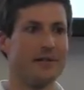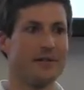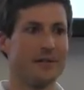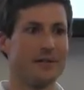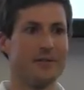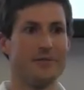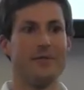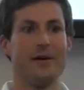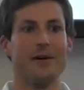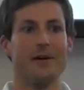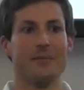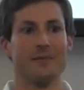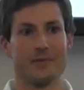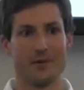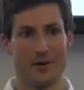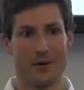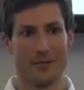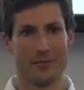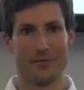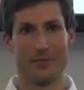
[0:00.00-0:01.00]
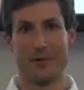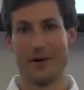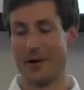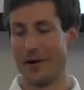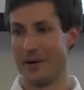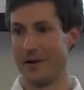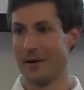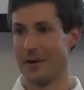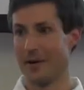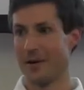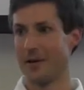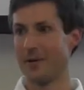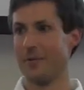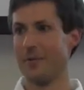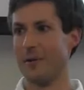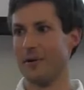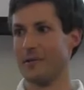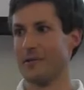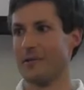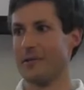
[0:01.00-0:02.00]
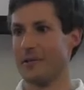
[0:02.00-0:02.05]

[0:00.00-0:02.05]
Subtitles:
to develop software, was